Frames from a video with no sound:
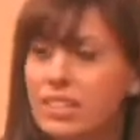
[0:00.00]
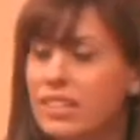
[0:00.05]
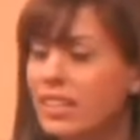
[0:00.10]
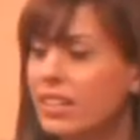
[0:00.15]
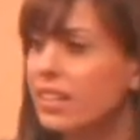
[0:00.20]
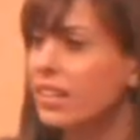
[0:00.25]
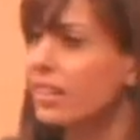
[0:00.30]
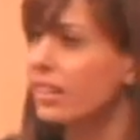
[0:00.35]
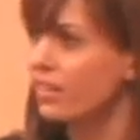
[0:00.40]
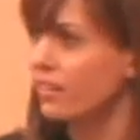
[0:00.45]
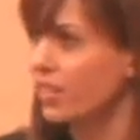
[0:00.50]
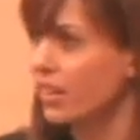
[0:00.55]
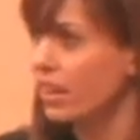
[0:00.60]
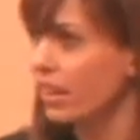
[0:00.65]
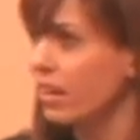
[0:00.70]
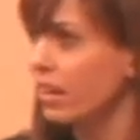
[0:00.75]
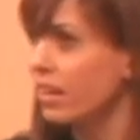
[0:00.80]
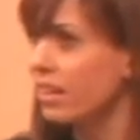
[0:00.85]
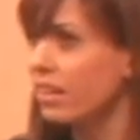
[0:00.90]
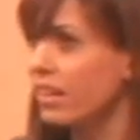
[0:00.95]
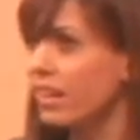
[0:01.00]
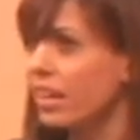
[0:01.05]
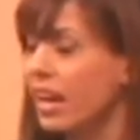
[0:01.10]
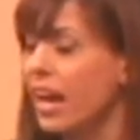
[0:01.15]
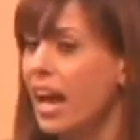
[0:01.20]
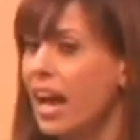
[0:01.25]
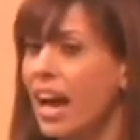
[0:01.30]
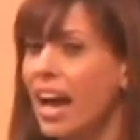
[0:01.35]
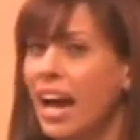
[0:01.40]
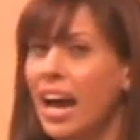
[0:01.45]
said, "Olivia,
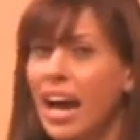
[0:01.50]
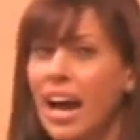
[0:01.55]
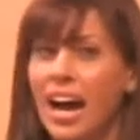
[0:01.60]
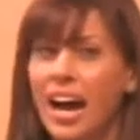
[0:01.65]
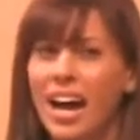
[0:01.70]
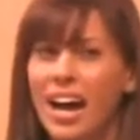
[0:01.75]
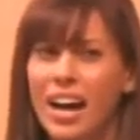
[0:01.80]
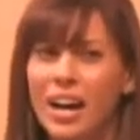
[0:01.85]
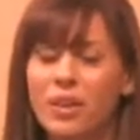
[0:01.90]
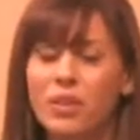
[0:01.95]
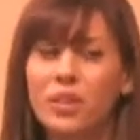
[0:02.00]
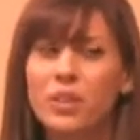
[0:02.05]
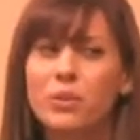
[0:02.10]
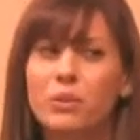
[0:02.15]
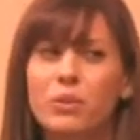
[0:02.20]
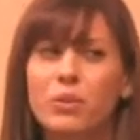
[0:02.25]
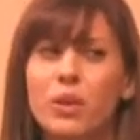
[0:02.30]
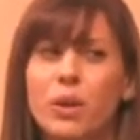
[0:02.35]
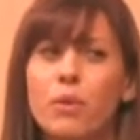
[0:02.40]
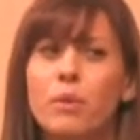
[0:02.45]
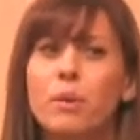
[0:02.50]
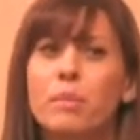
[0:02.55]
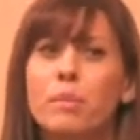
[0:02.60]
how do you know